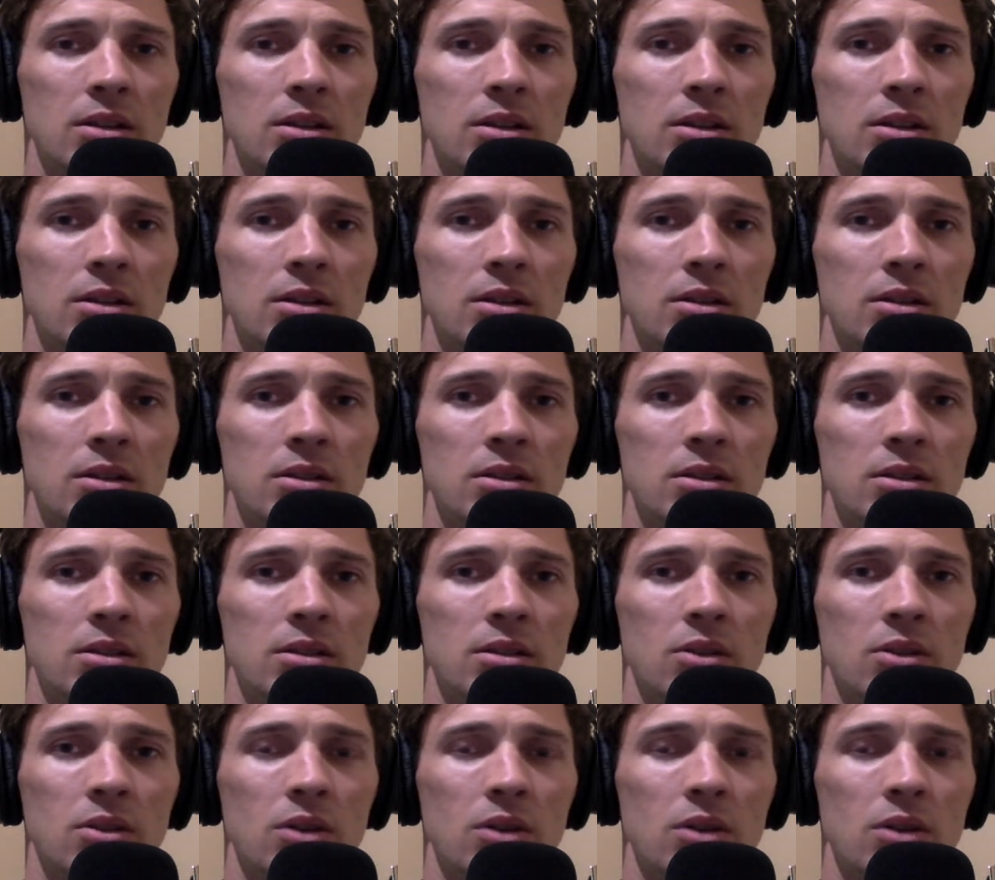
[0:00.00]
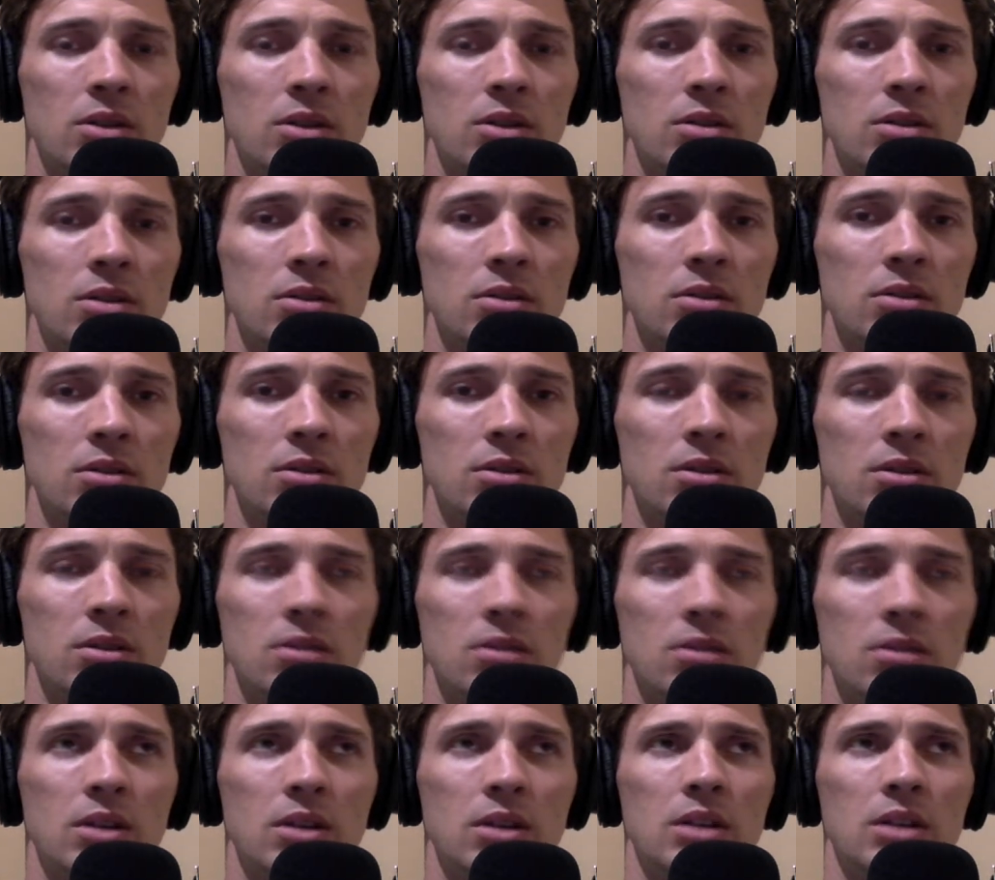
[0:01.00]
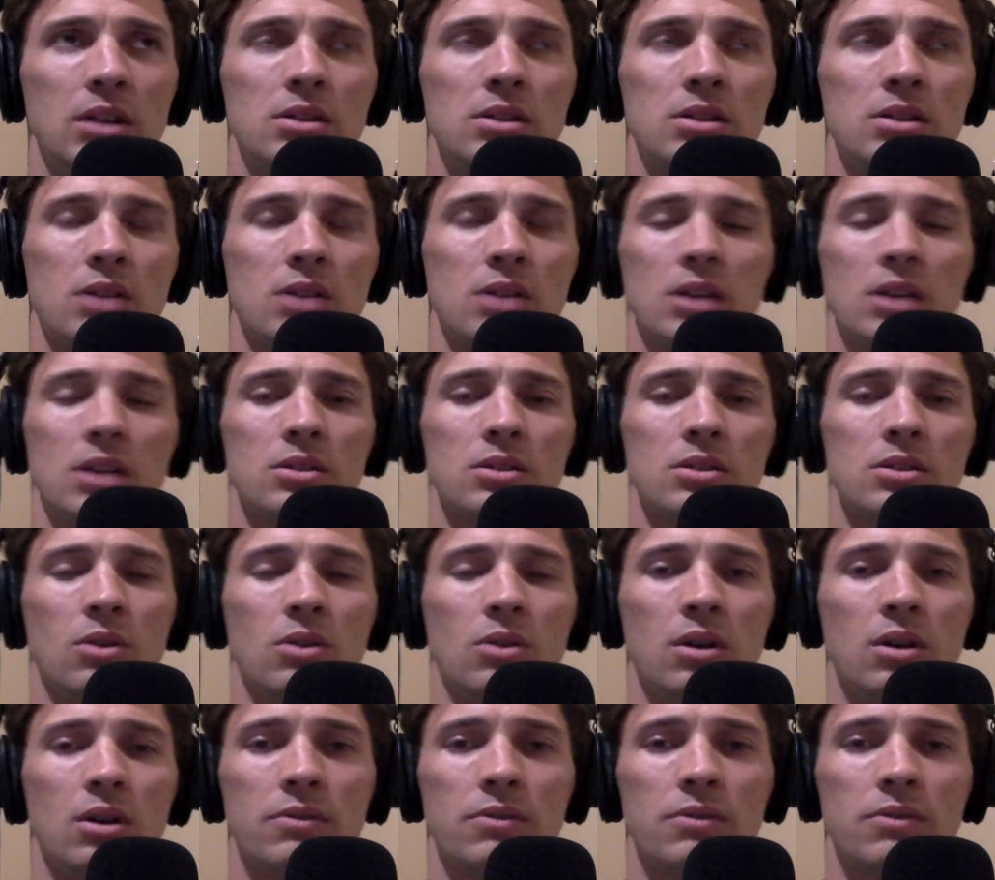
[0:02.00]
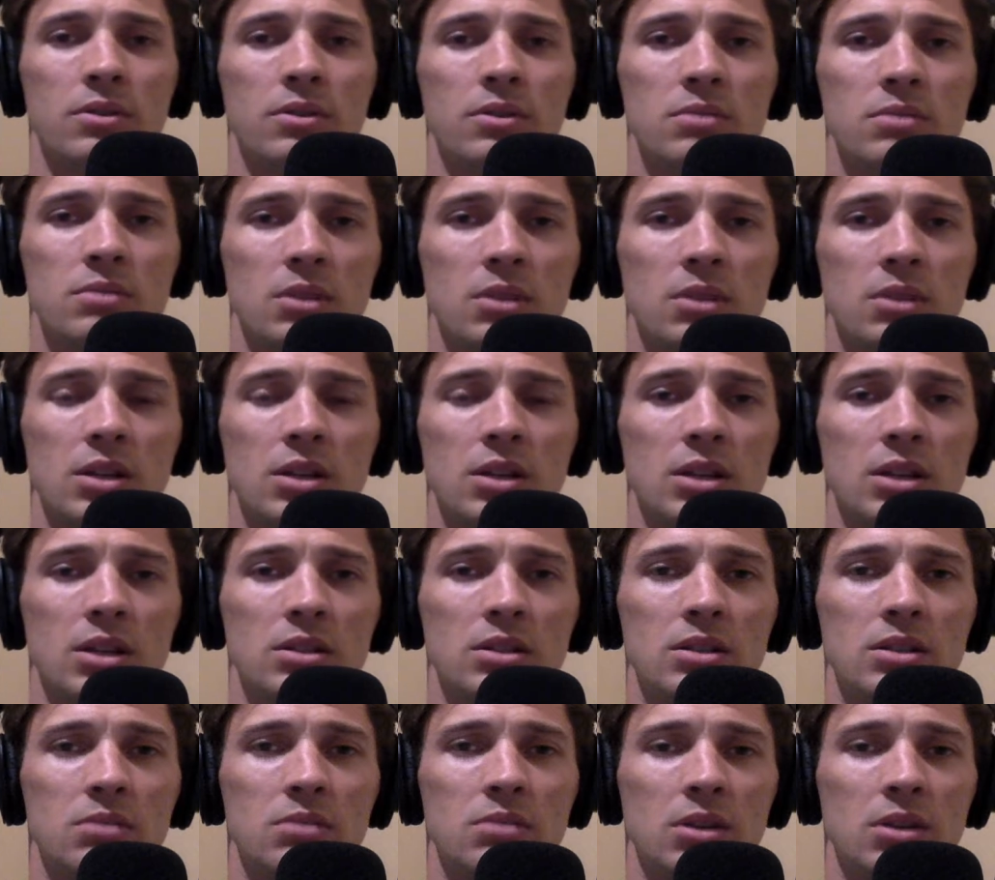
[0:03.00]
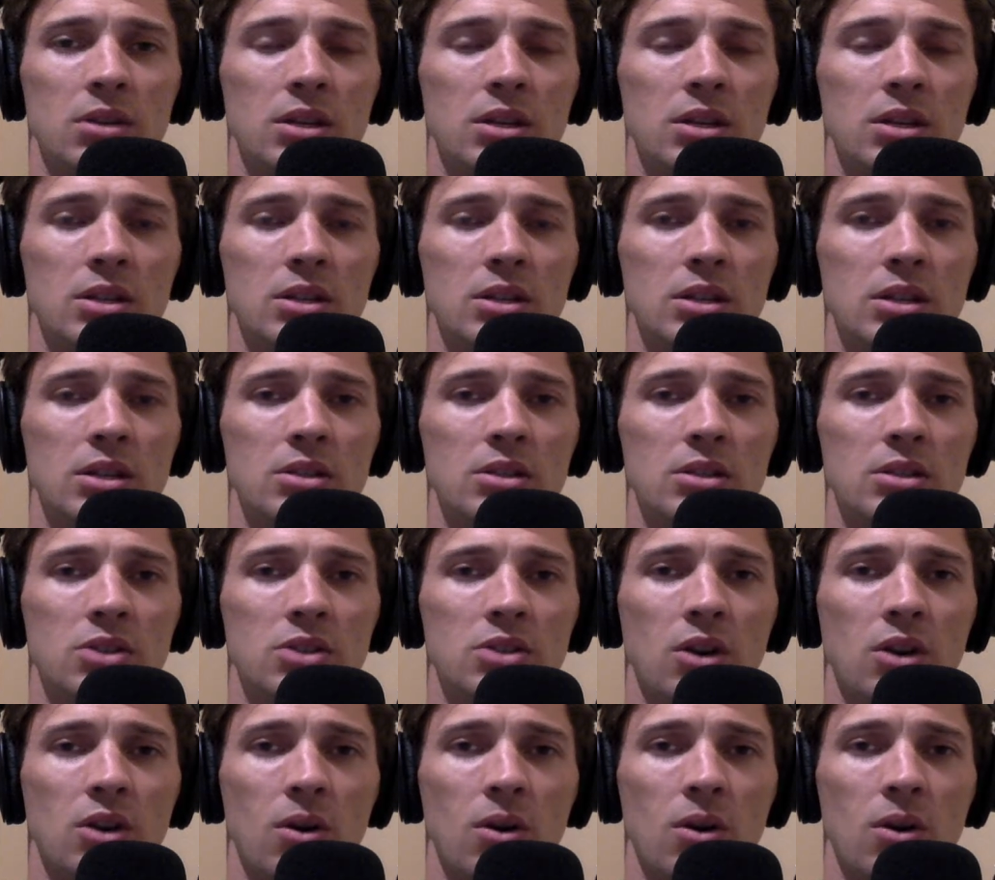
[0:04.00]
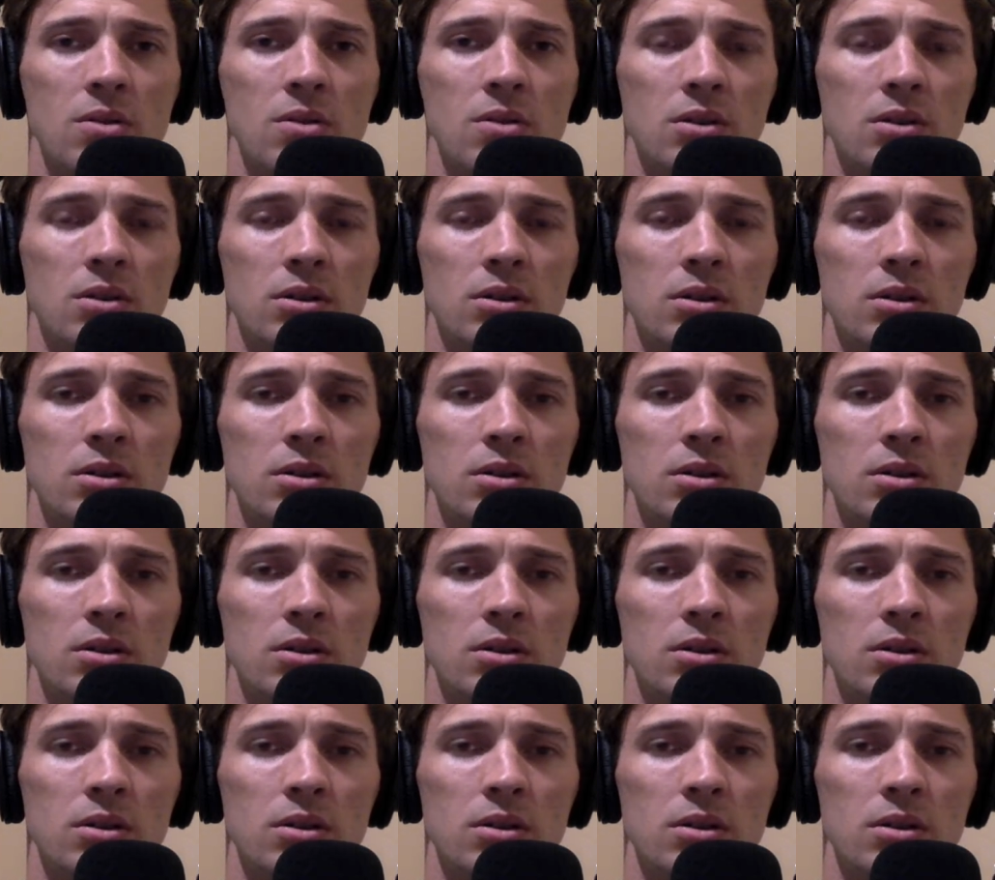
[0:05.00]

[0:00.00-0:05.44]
They're going to. You don't need to try so hard for the smart kids. The smart kids need to try harder.